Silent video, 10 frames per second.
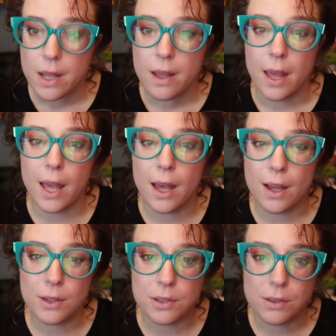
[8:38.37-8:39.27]

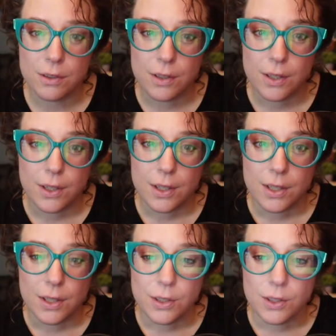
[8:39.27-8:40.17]
And
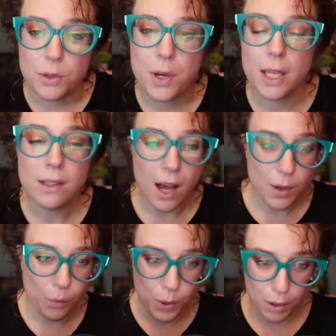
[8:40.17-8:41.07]
you
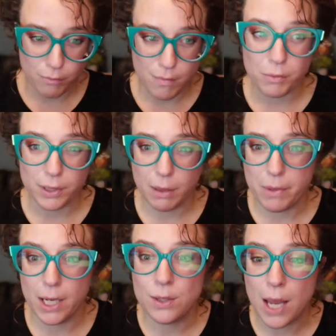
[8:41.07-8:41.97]
cannot work from a really
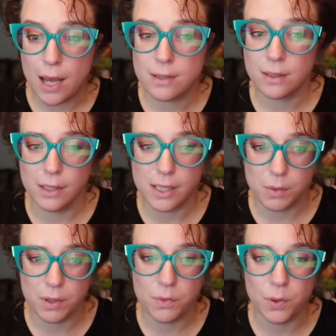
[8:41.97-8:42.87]
big task list
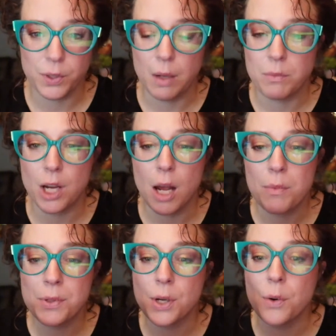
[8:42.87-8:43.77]
with a full time
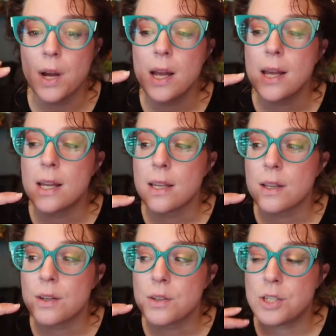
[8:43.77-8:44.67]
job. So
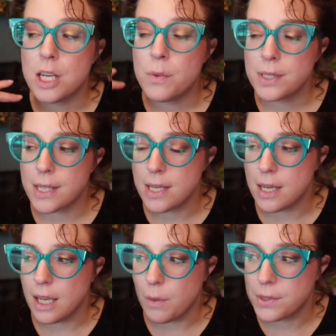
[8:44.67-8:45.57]
she was
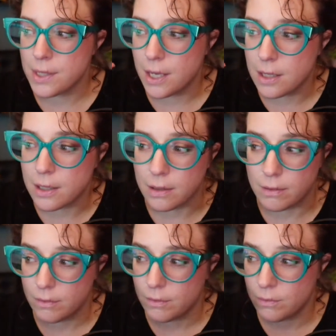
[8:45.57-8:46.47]
thinking it was like a
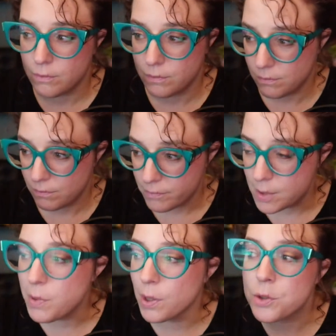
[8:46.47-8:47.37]

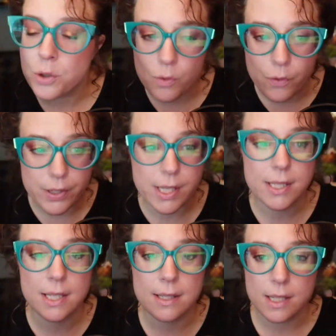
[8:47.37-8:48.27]
spiritual
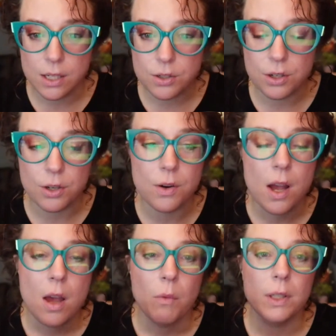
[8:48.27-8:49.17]
resistance issue
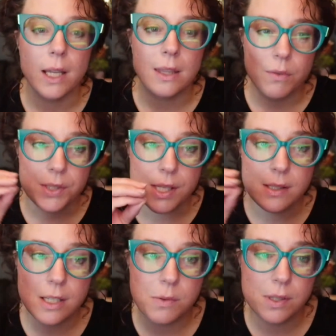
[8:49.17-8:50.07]
where like the
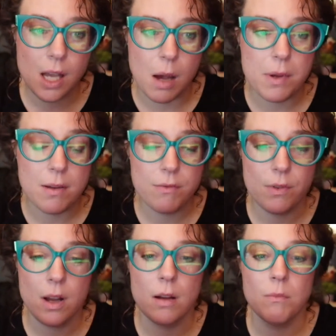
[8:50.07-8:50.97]
resistance was coming
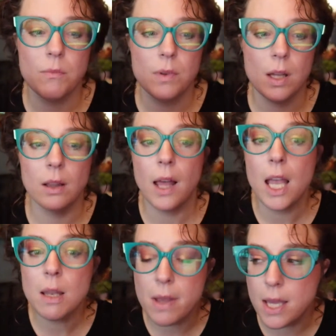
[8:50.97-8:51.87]
from
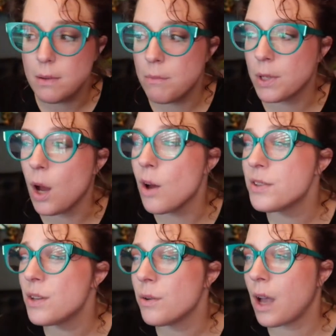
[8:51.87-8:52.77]
alignment but
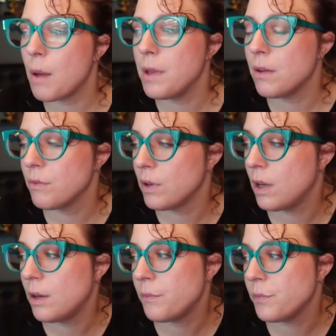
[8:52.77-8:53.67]
also coming
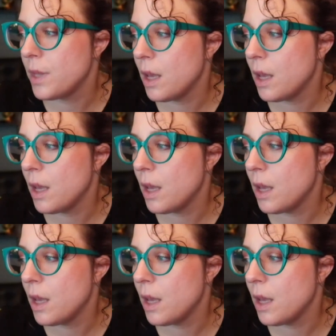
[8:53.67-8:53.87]
from